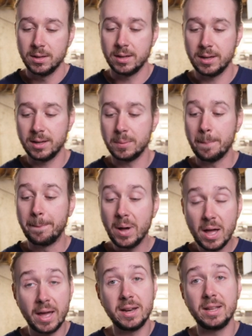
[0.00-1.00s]
Uh,
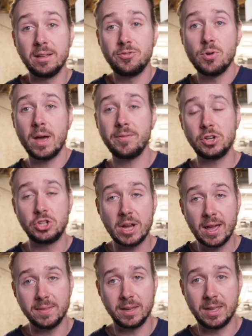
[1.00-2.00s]
but if you have a
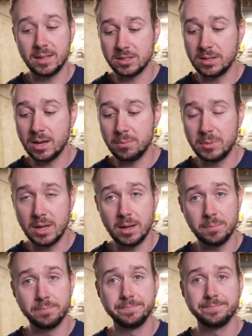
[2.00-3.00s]
jet that gets gummed
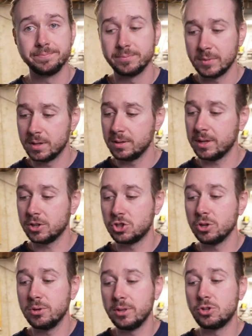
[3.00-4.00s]
up, I'll
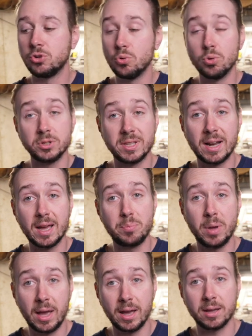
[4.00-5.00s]
show you the tools that I
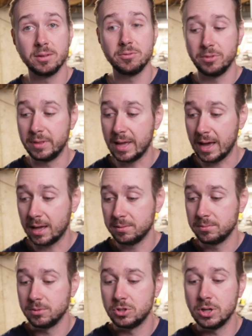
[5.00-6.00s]
pack for that.
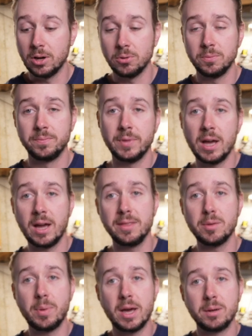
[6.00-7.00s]
So
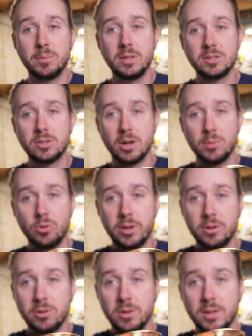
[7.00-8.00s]
on the bottom of this
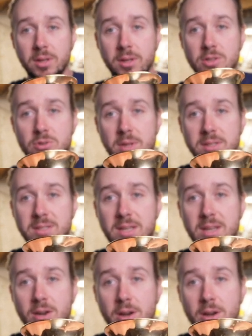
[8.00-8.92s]
carburetor, you can see